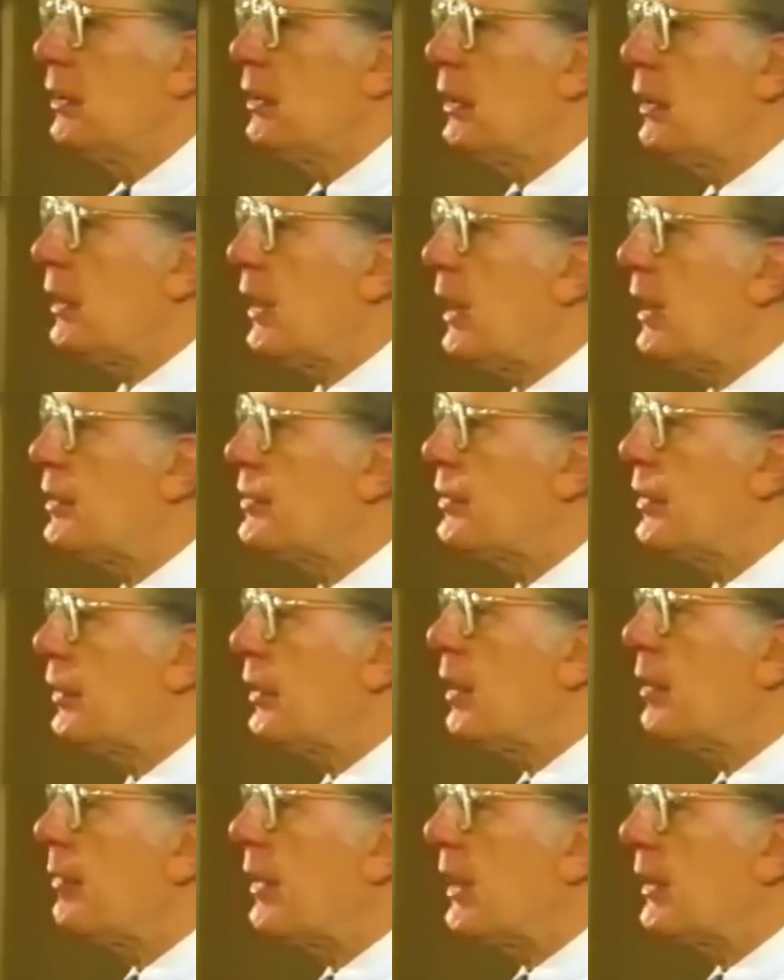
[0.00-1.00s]
Today, it's
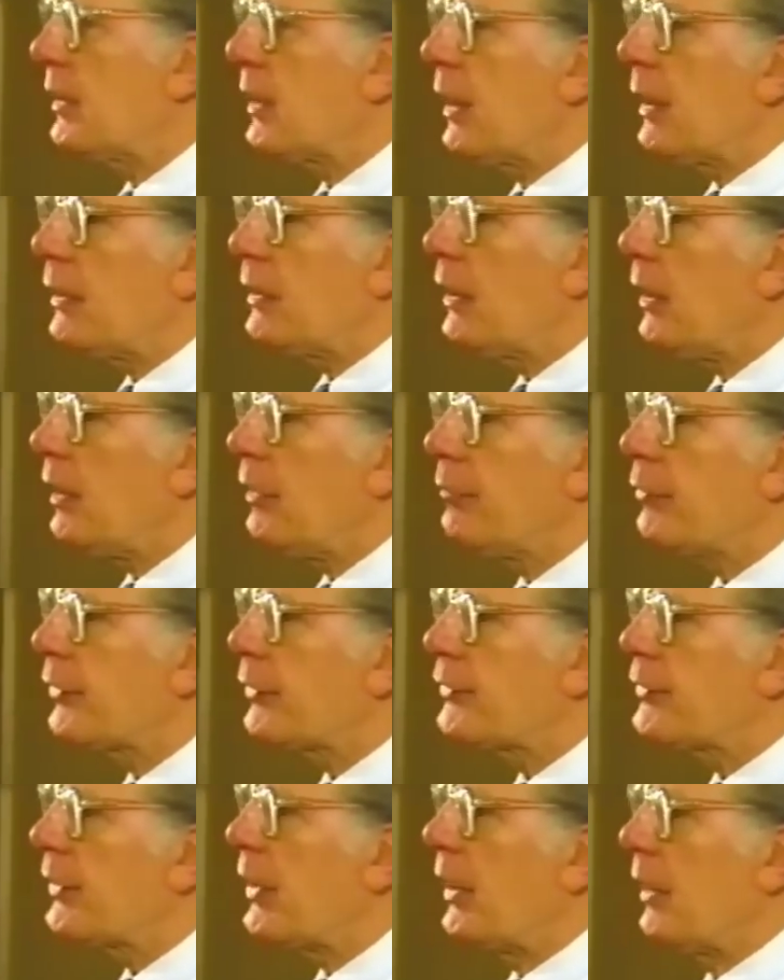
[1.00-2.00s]
only about
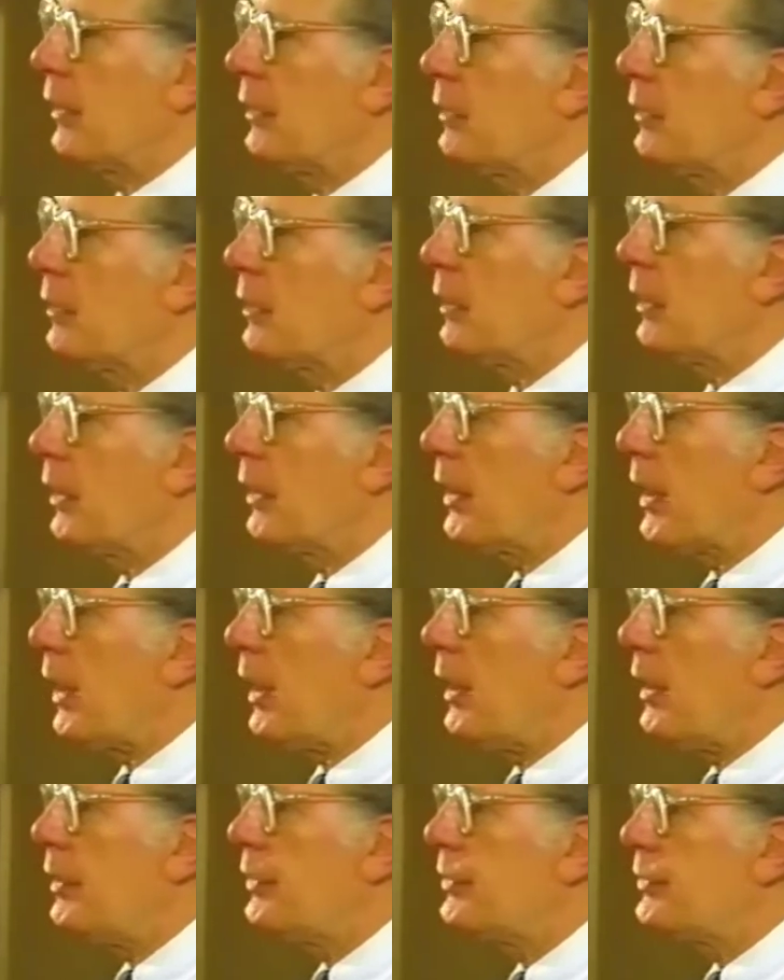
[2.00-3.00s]
19% are
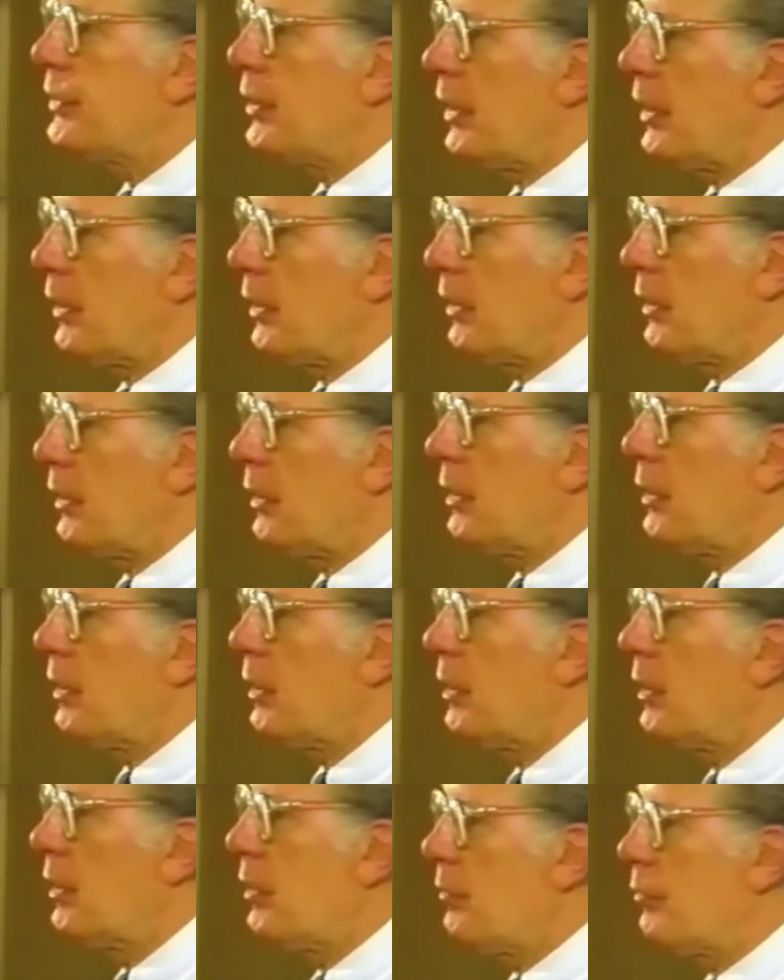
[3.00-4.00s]
engaged in
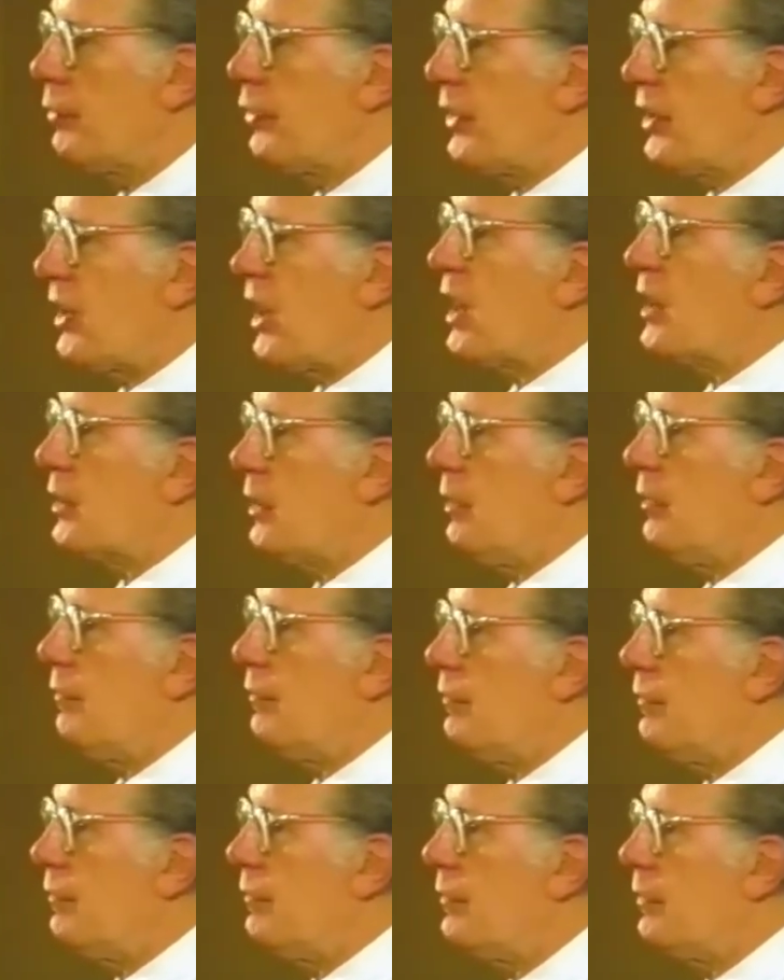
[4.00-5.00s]

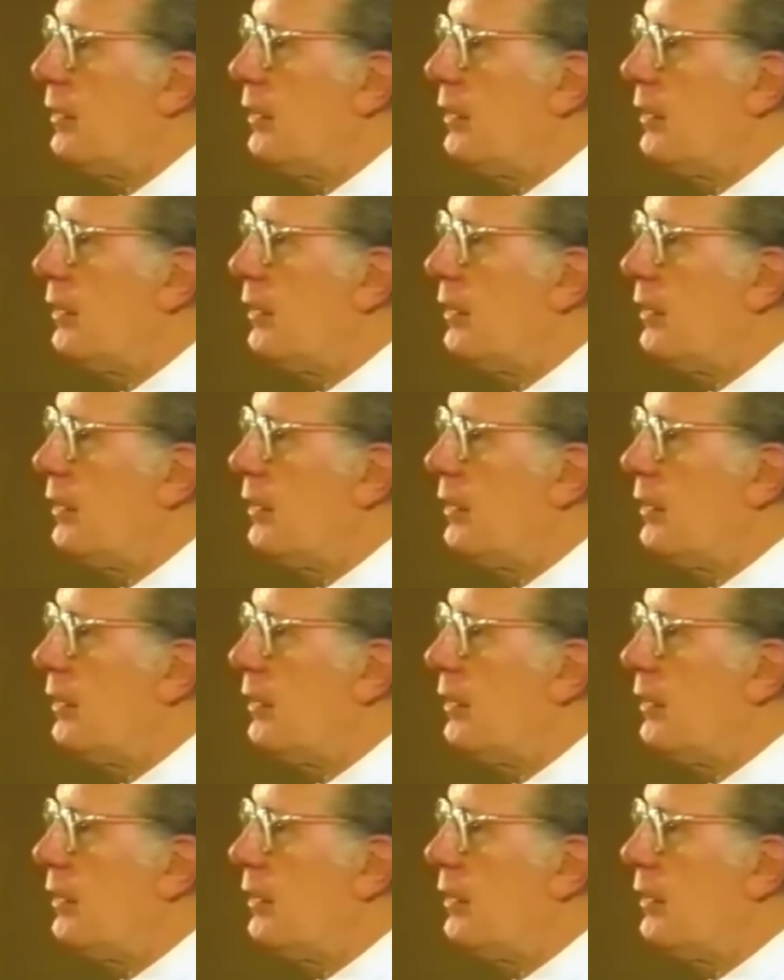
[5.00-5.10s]
productive